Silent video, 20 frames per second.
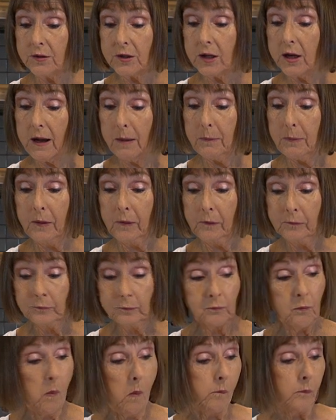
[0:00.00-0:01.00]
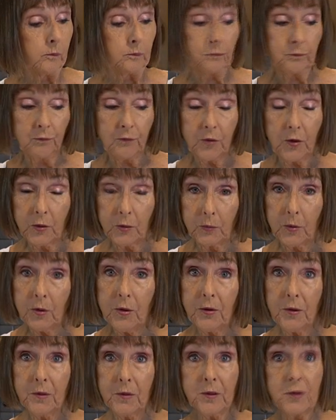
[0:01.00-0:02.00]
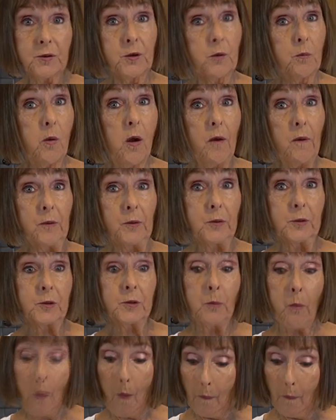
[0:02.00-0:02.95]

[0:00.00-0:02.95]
top of your rolls, your waffles.